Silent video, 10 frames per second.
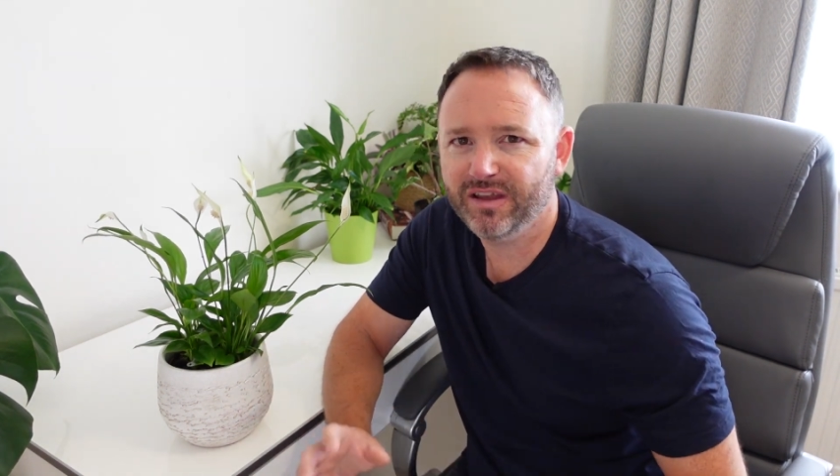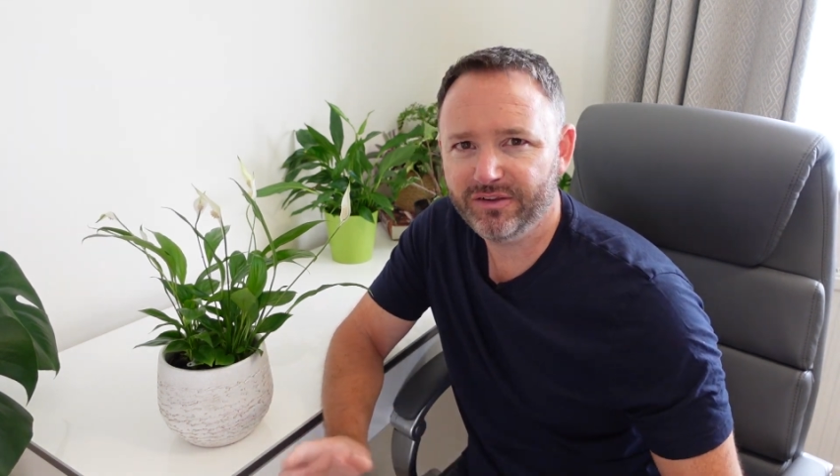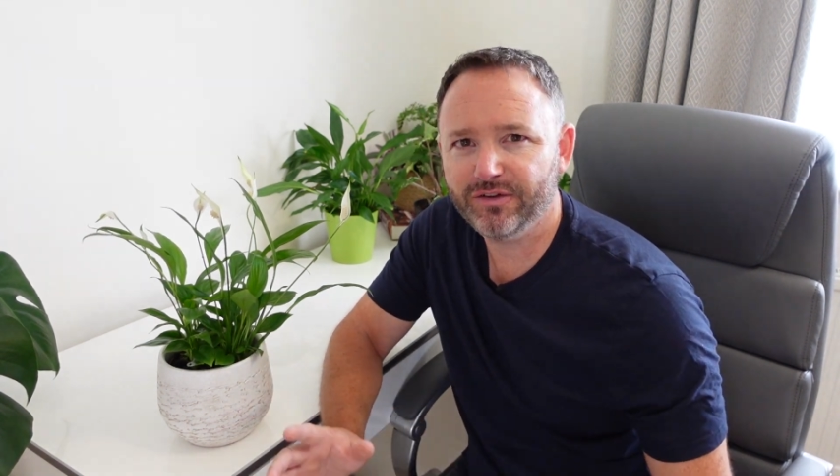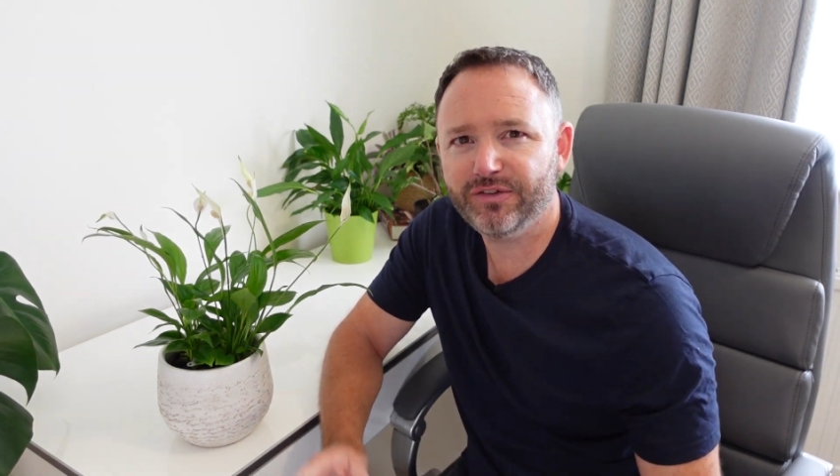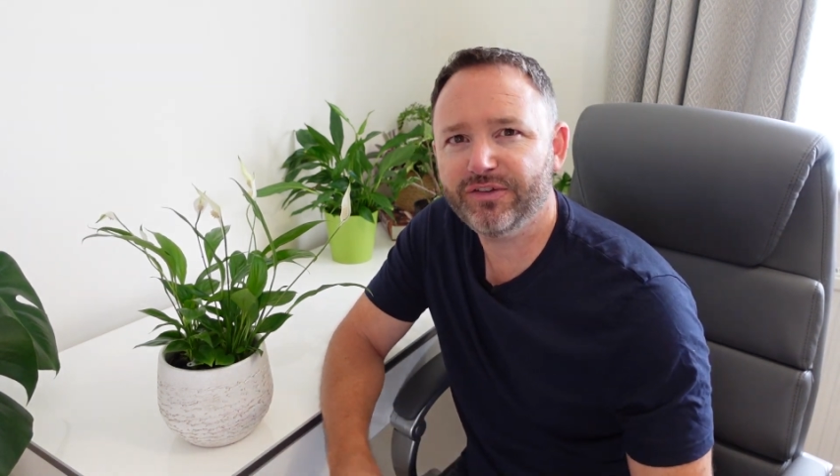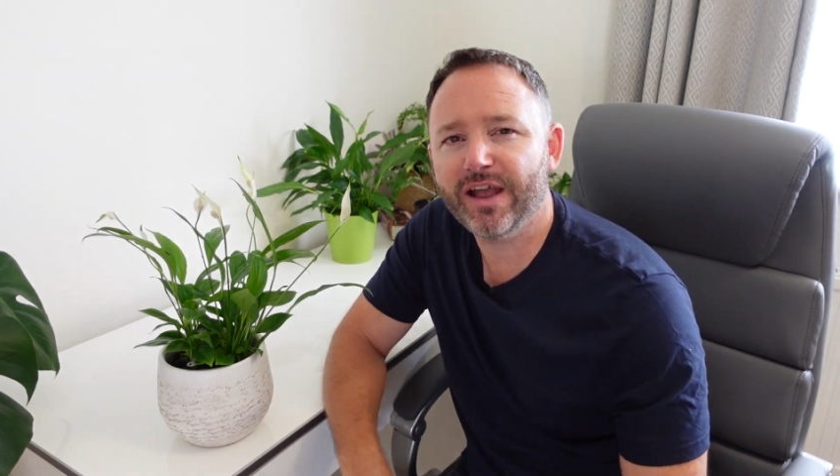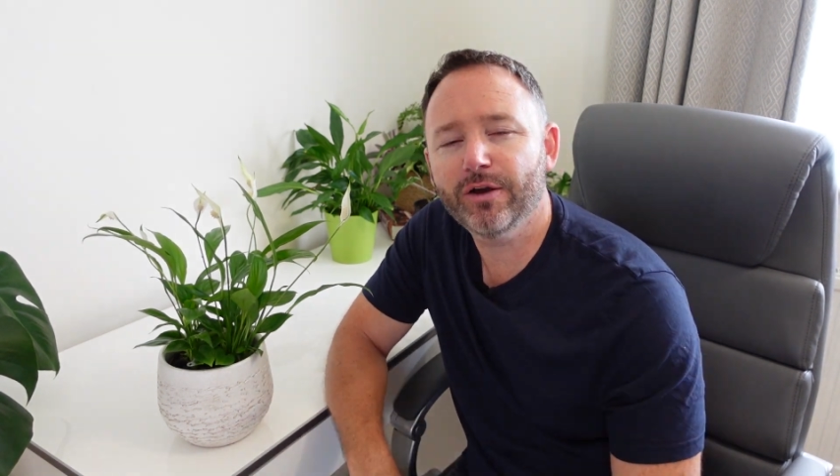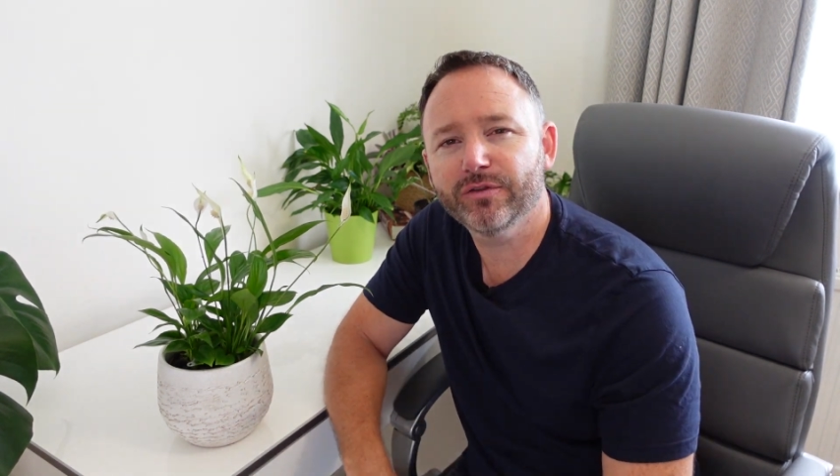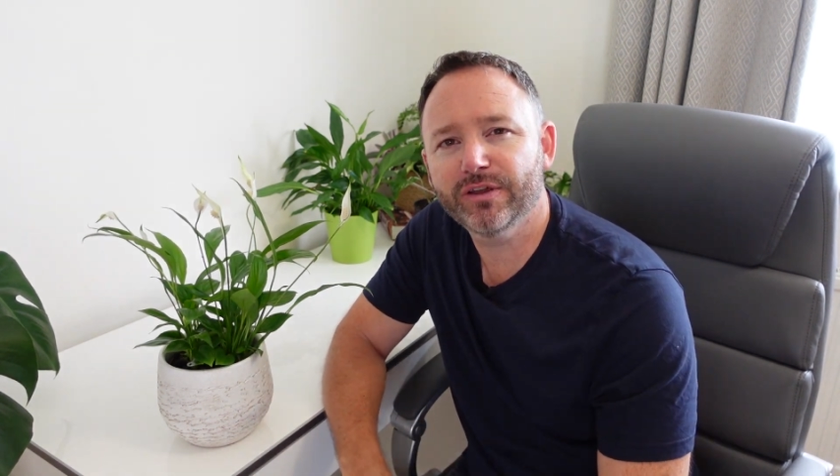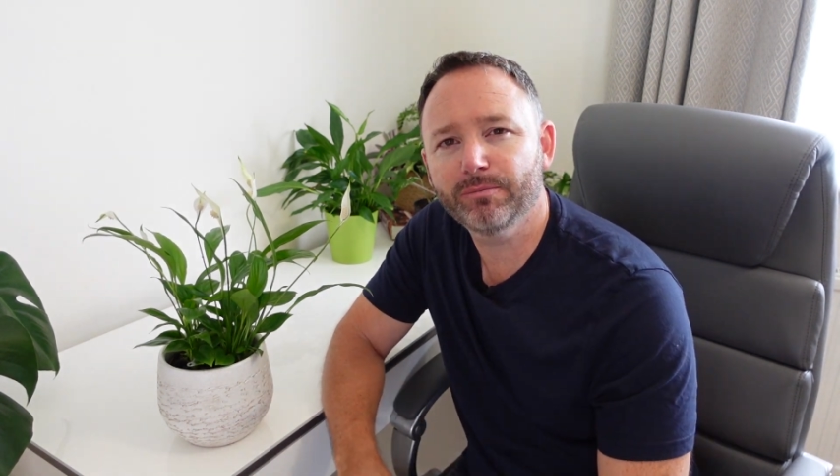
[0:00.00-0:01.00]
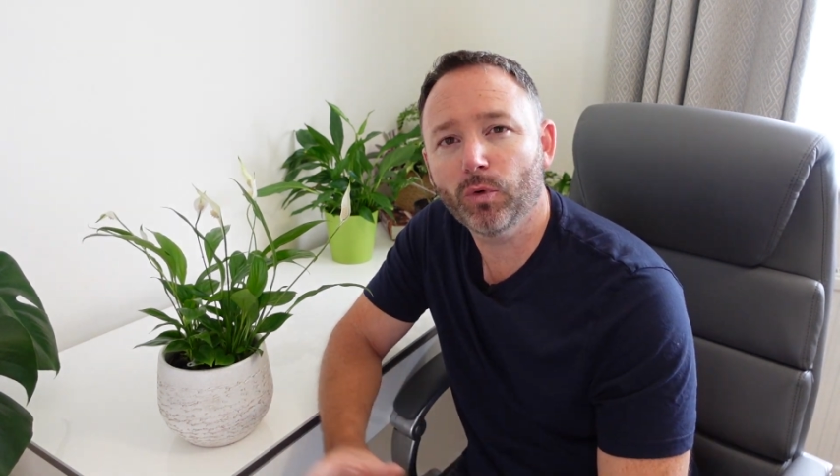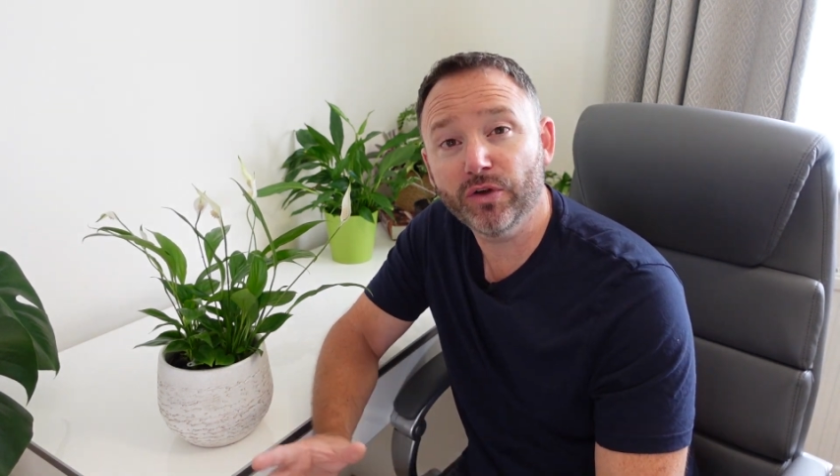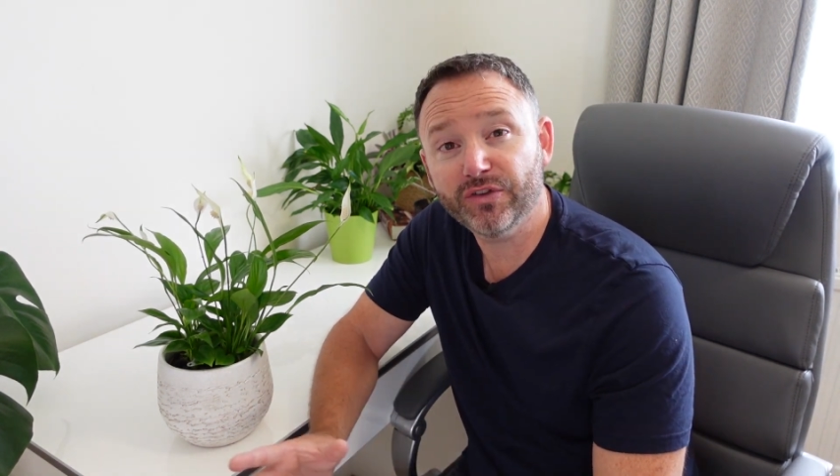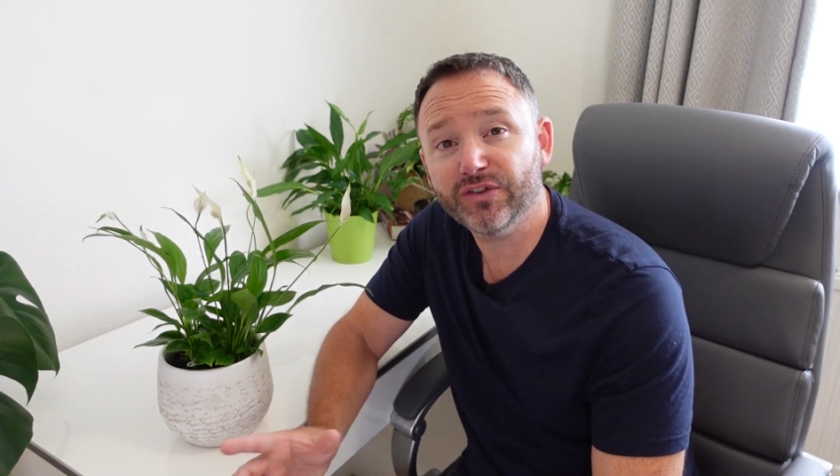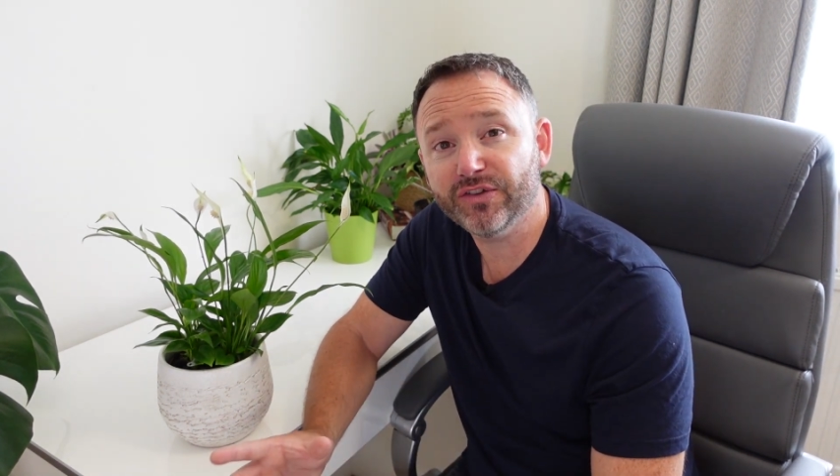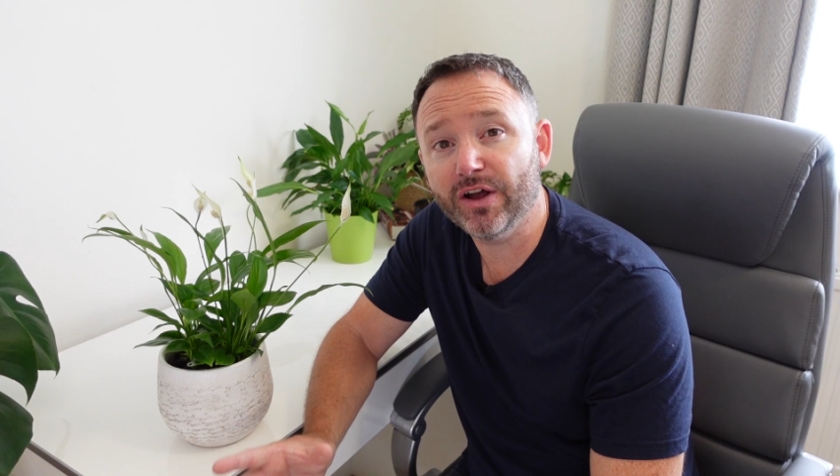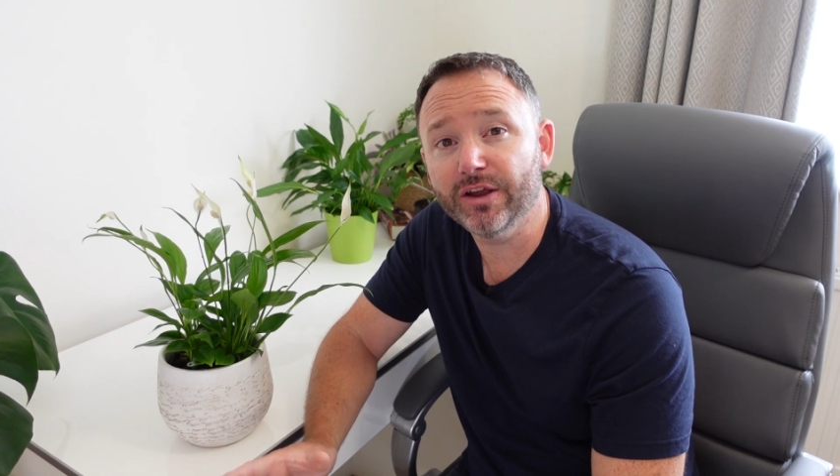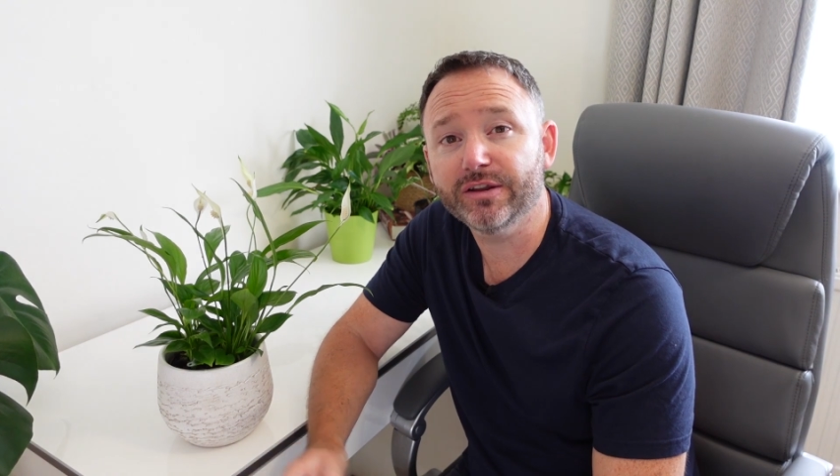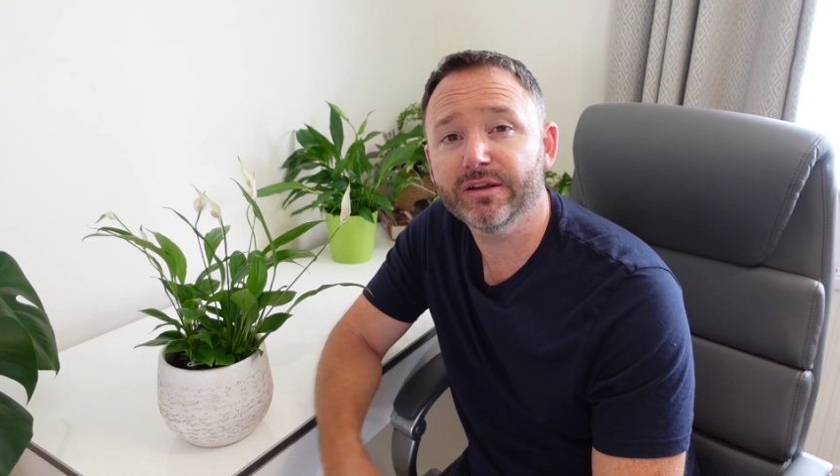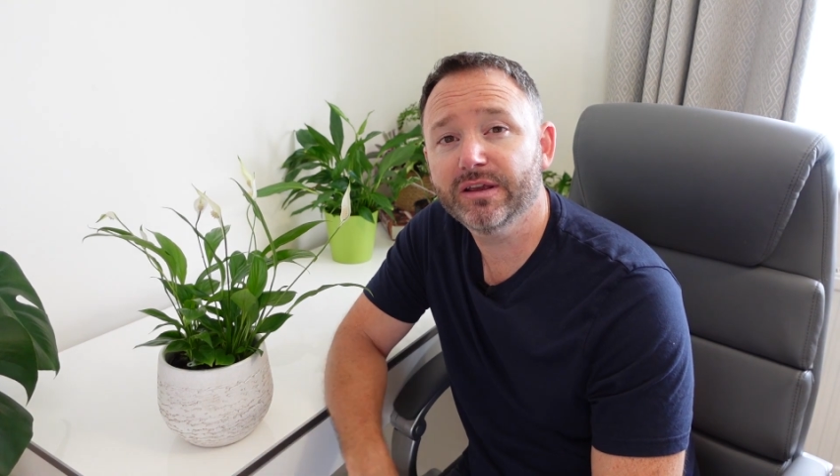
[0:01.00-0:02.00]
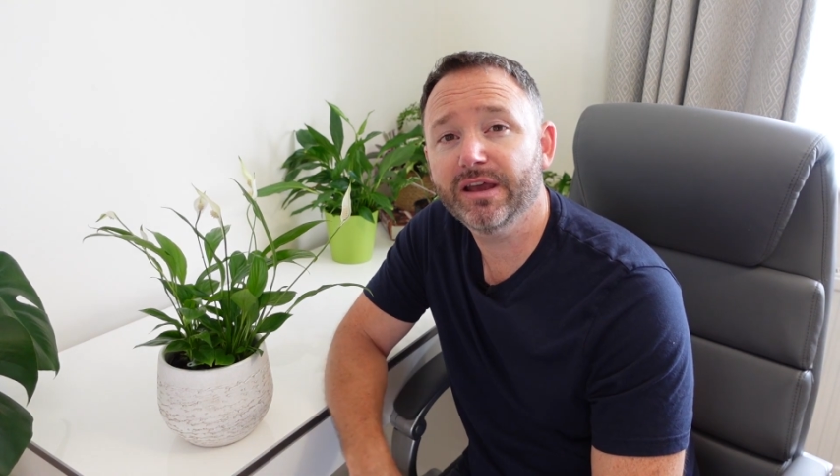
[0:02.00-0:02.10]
just stay on the moist side